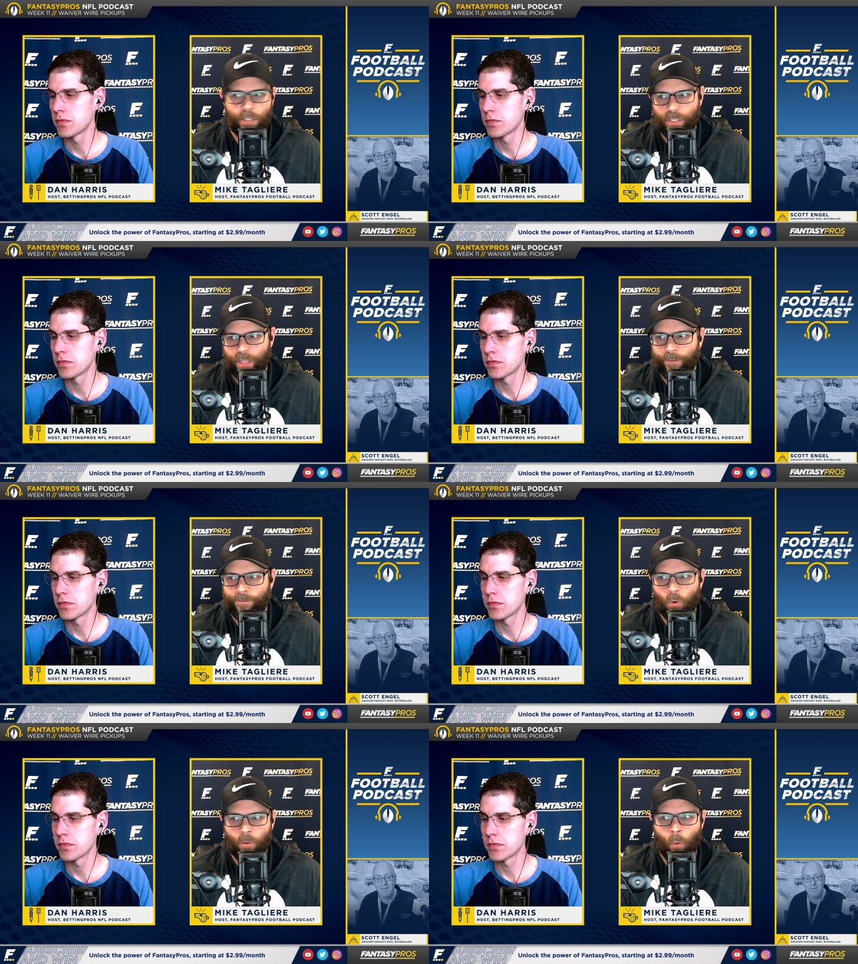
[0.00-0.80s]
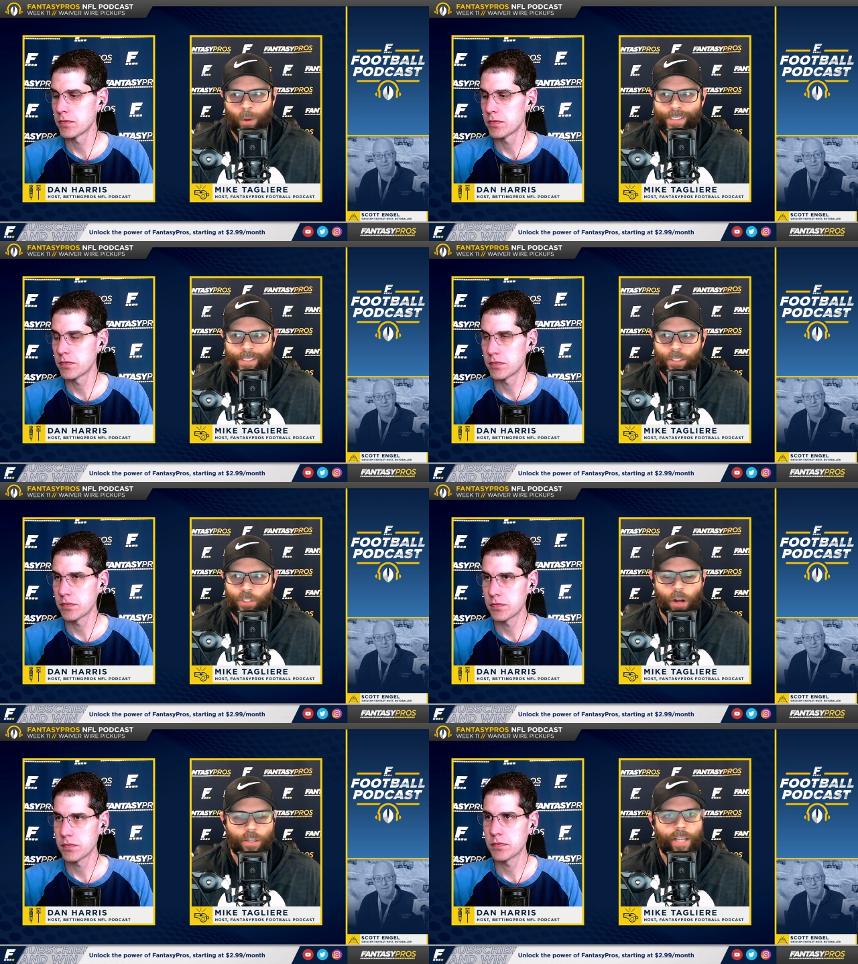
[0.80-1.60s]
Speaker 1: is just like four point
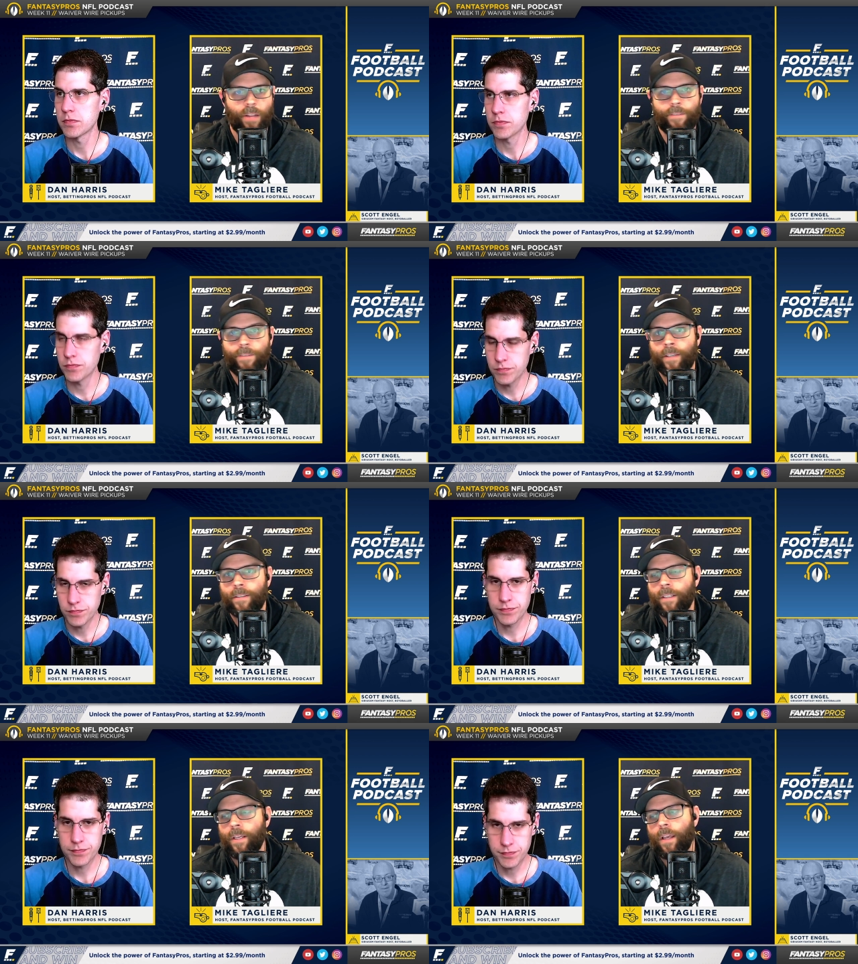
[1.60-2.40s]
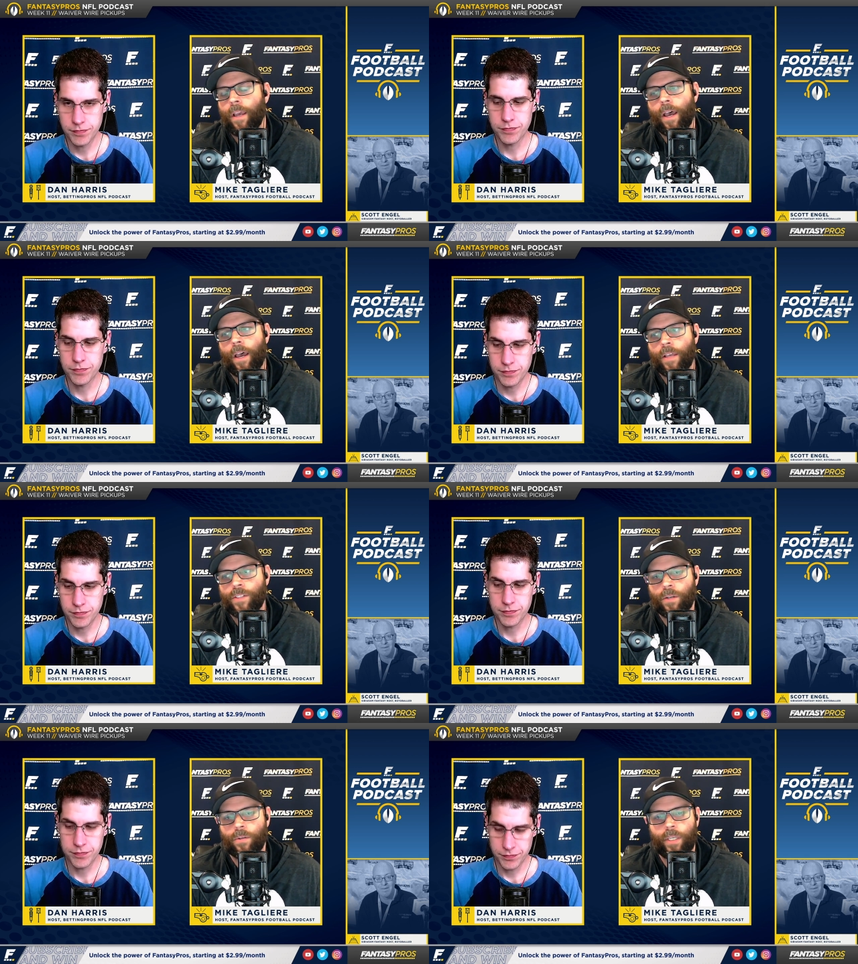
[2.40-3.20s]
six yards down the field. Uh,
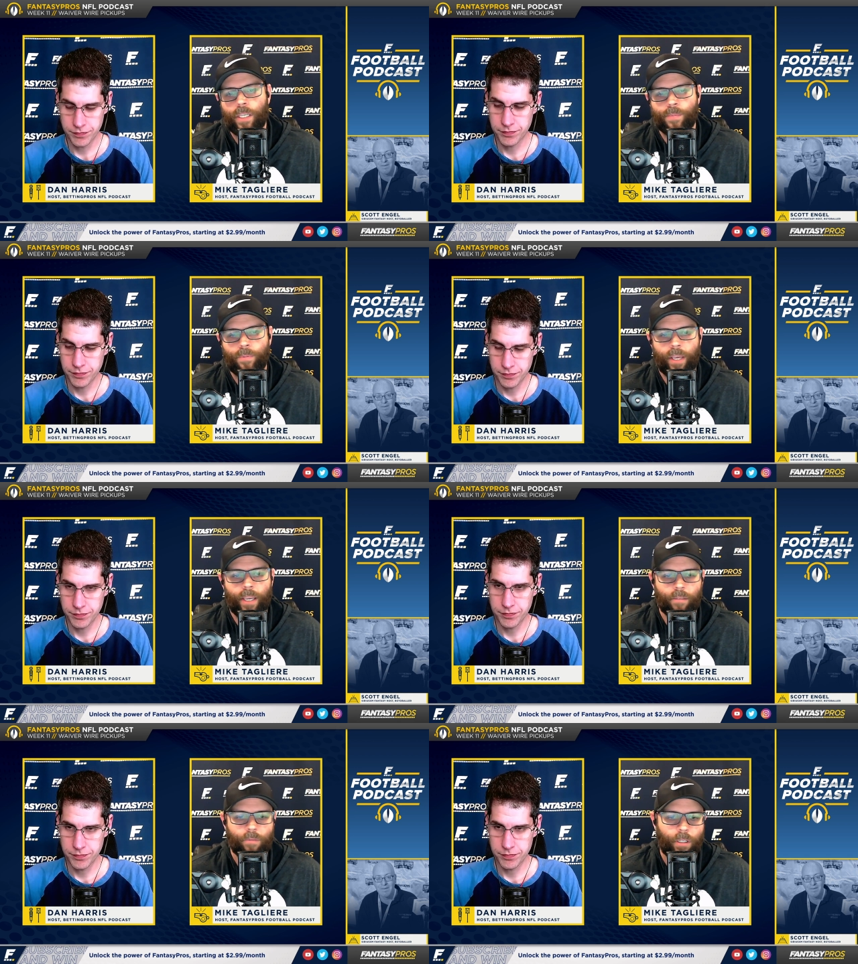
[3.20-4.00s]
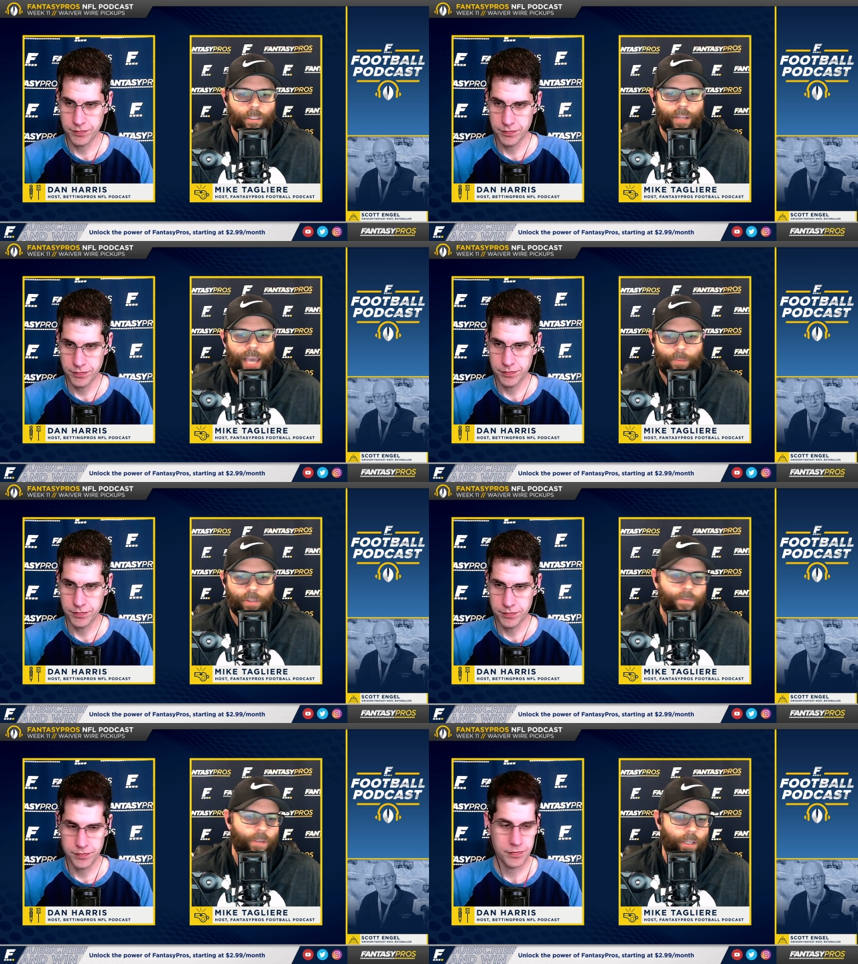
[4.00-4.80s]
so he's playing with a little
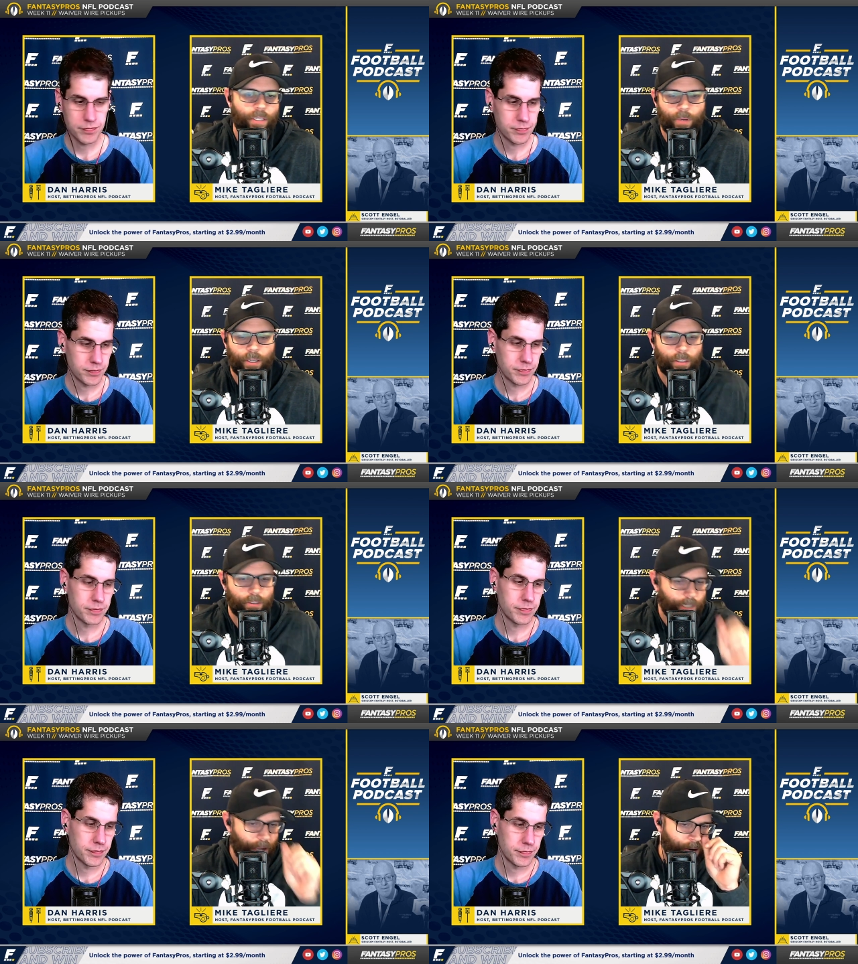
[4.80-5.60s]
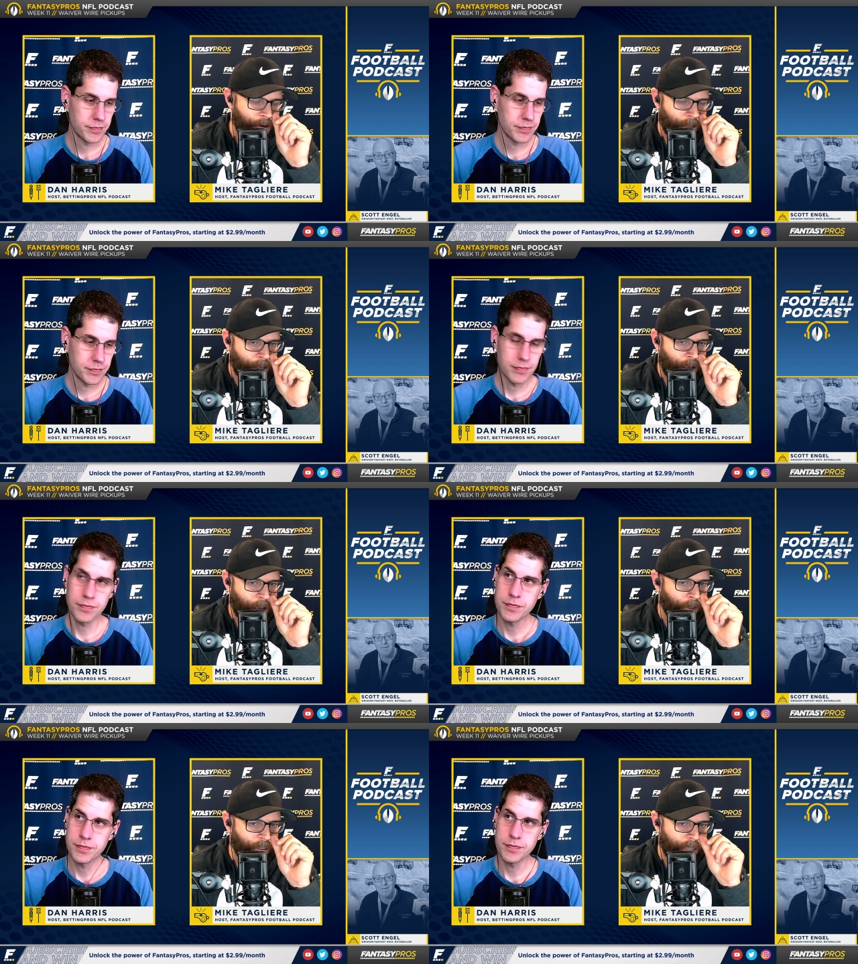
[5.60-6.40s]
happy feet. He's playing a little scared,
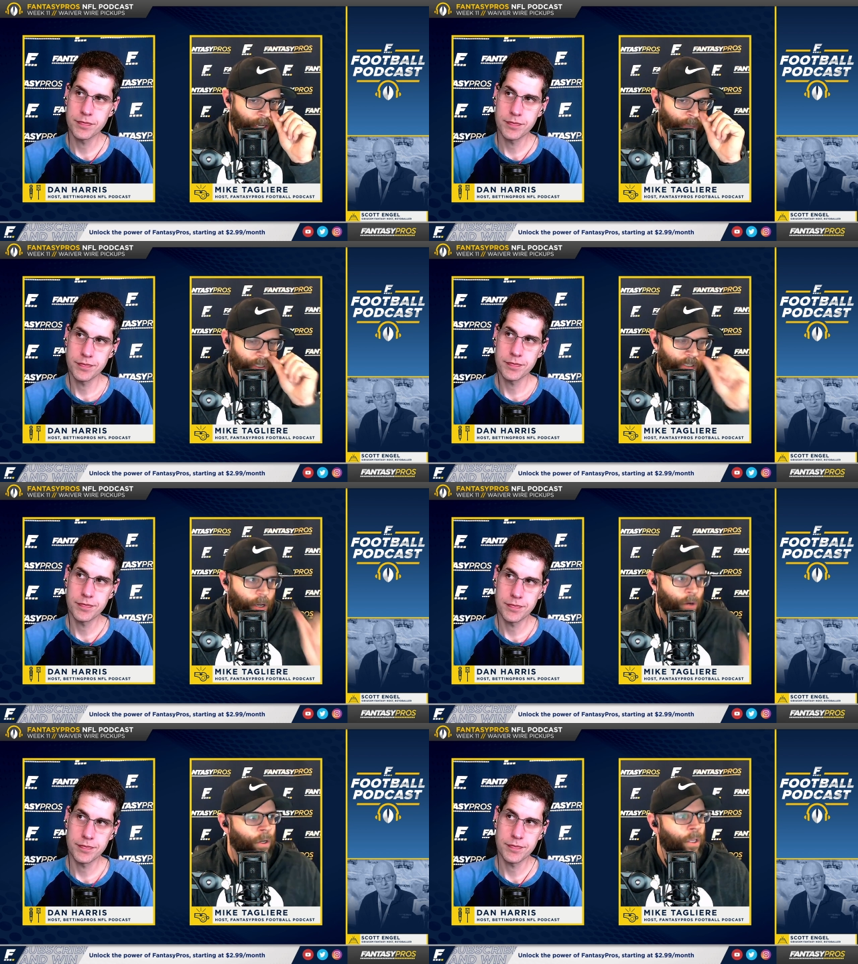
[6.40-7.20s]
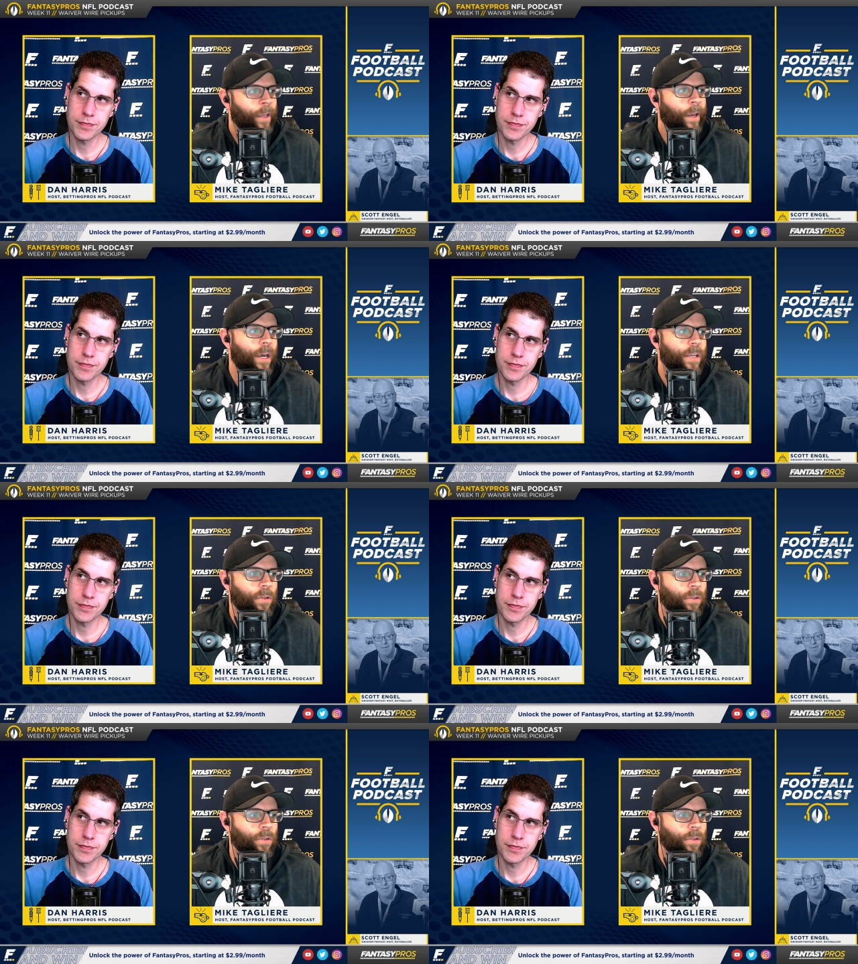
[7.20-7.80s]
uh, understandably so. Uh, so